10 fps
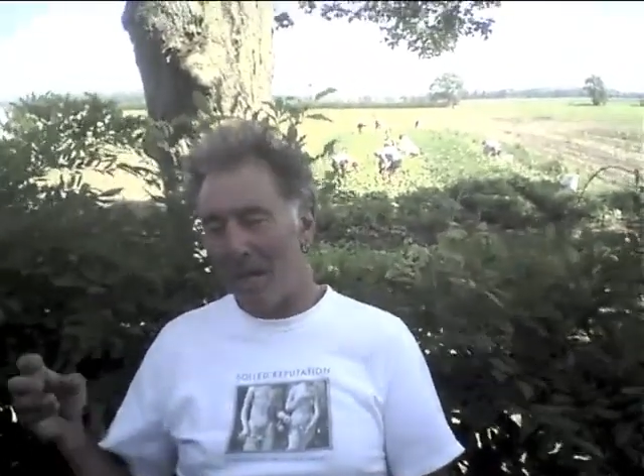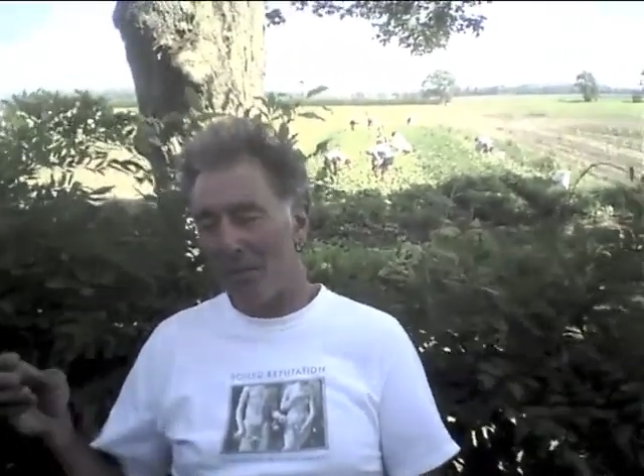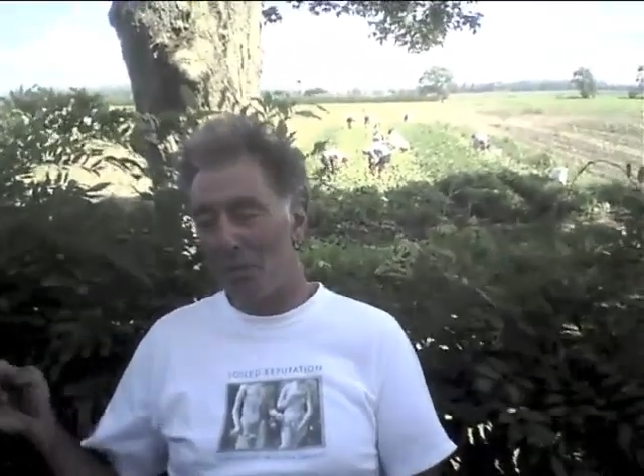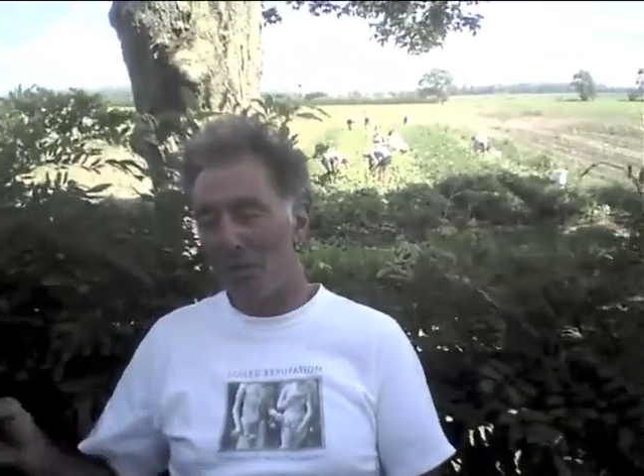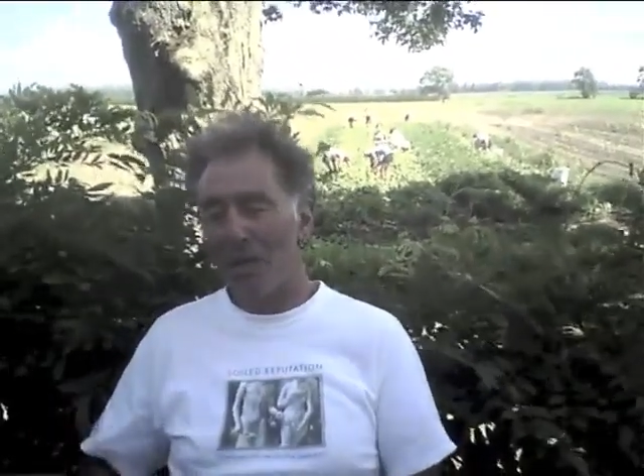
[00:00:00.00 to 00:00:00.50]

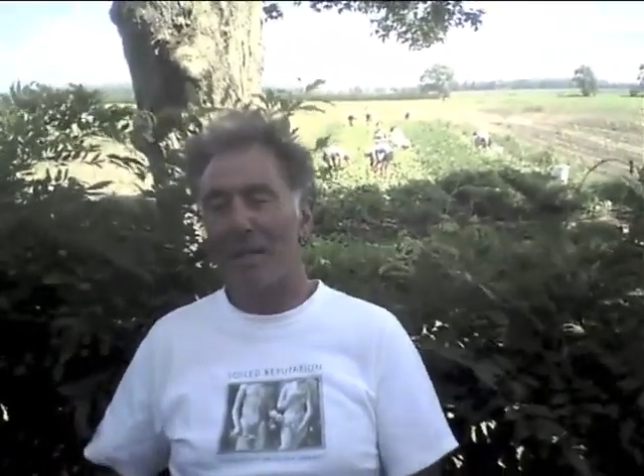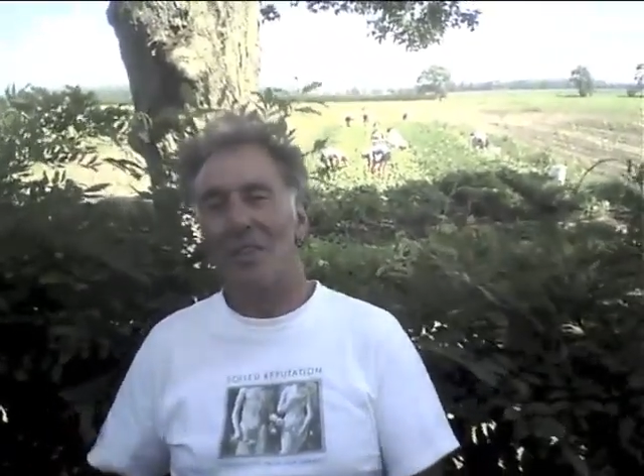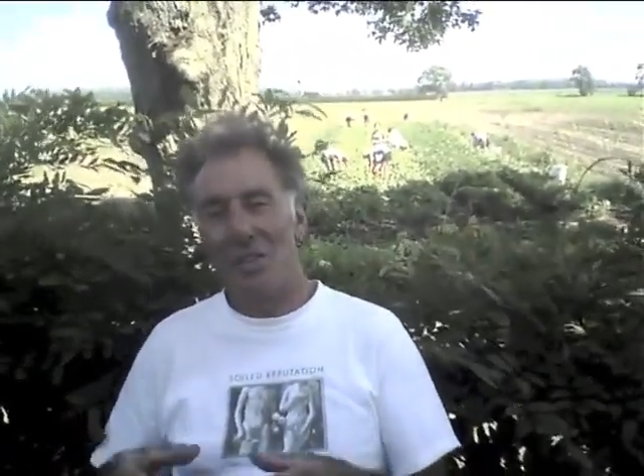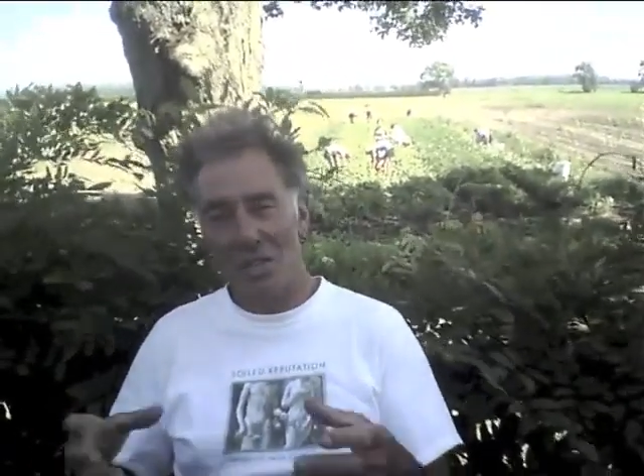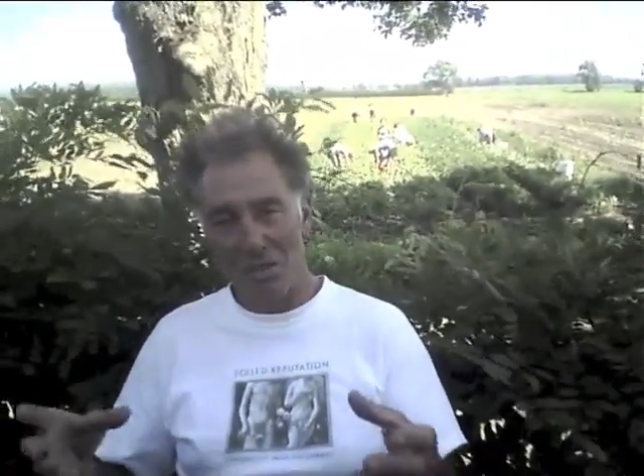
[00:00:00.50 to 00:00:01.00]
if you let
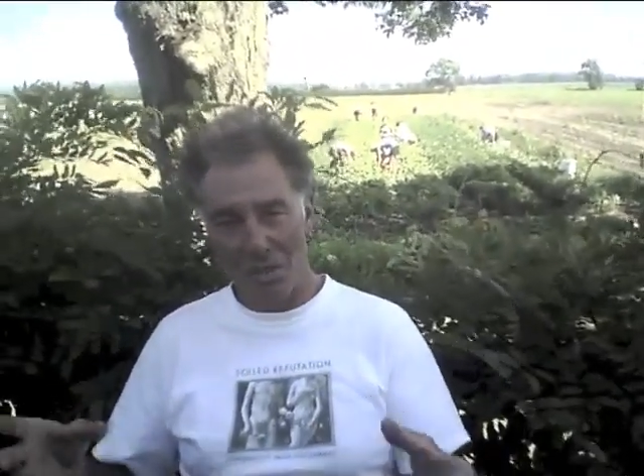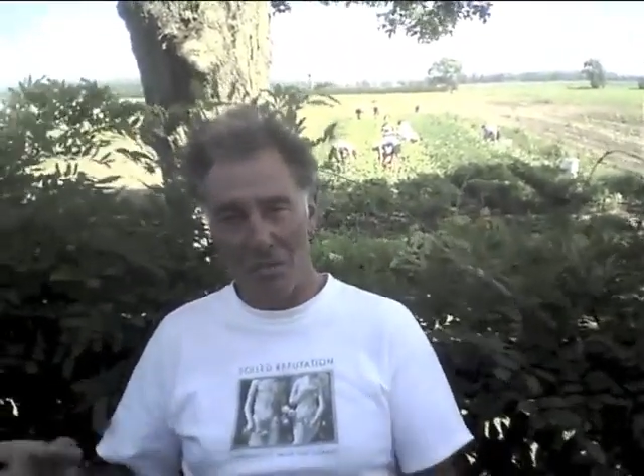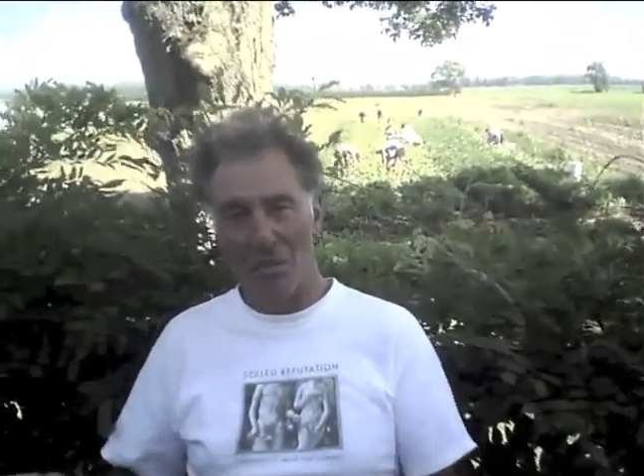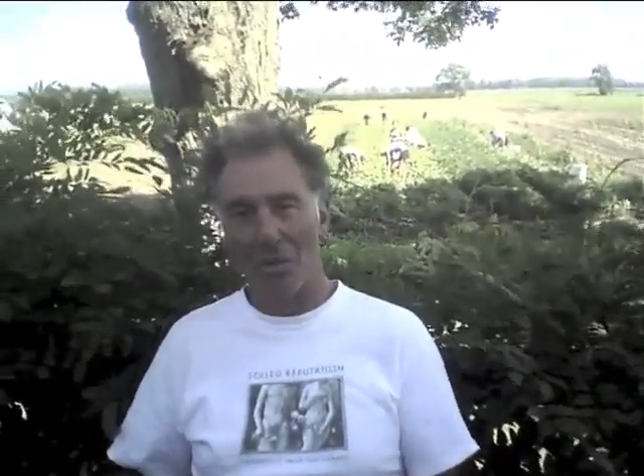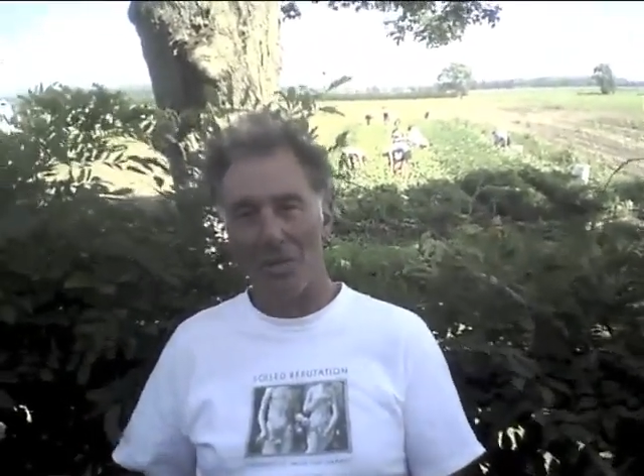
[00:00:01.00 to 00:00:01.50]
the seasons
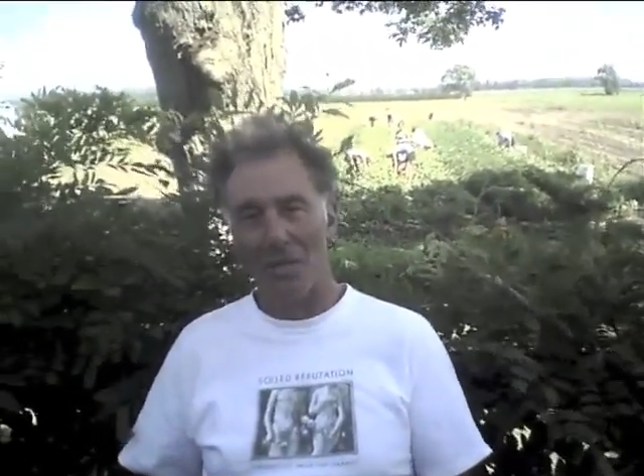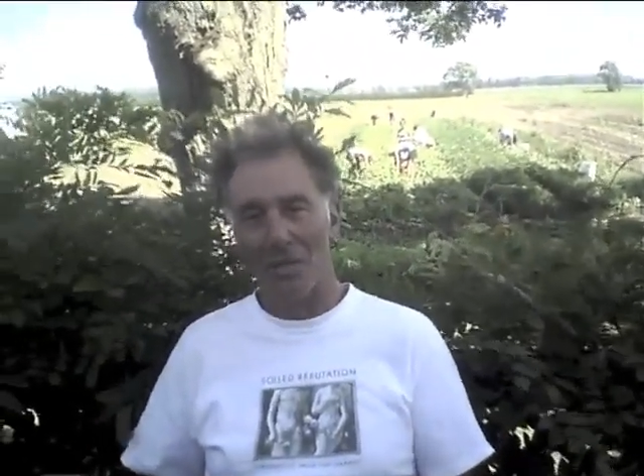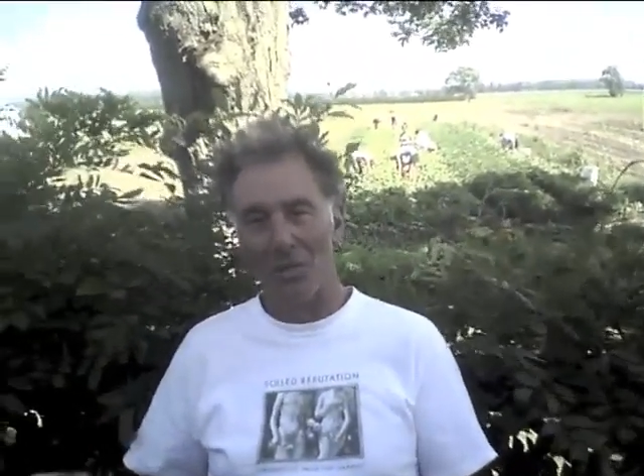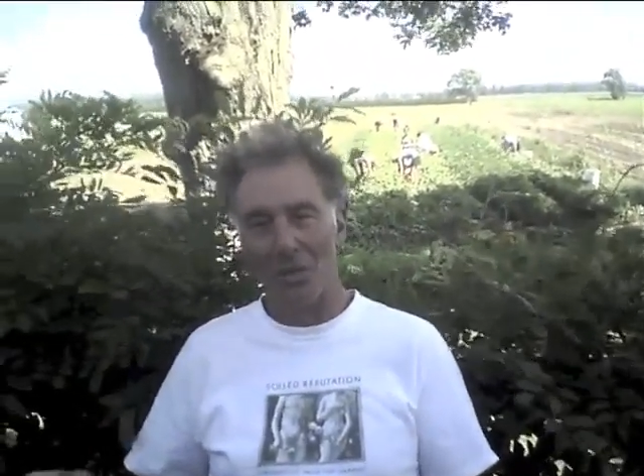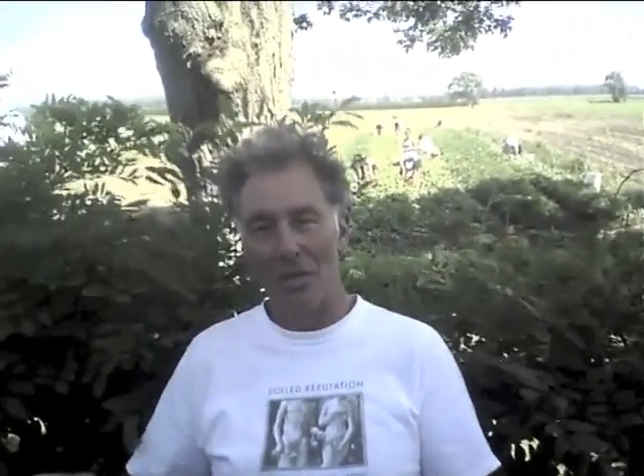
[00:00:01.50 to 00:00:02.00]
unfold as they
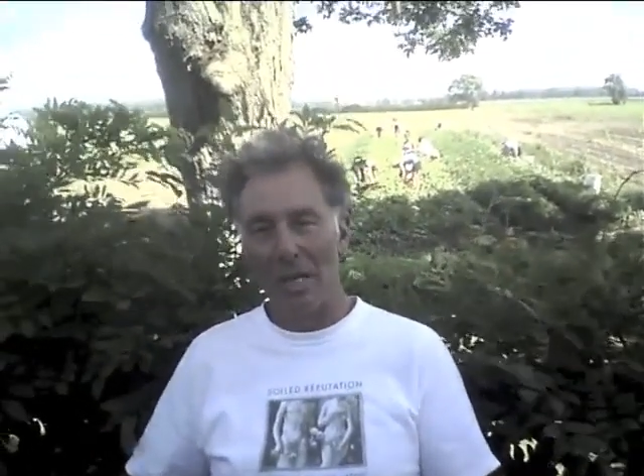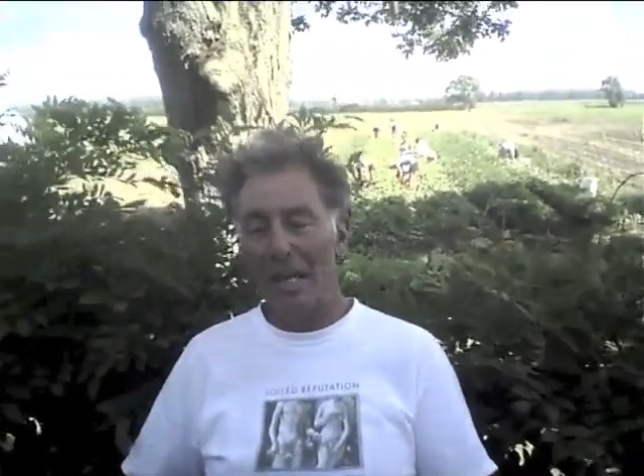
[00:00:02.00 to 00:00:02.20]
should.